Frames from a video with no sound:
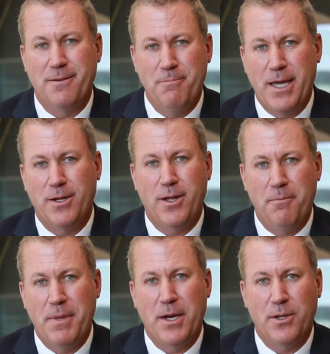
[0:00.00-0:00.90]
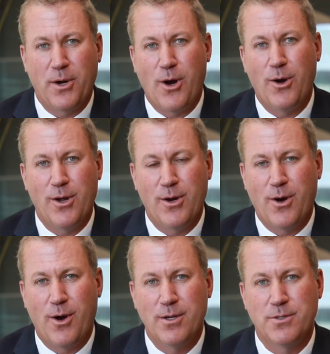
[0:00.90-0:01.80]
the metal on metal or hard on
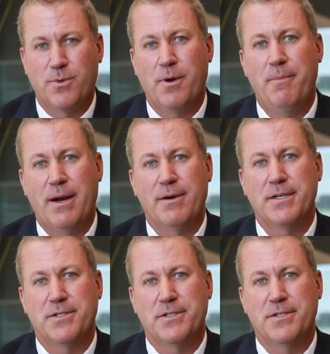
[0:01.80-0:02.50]
hards were a bearing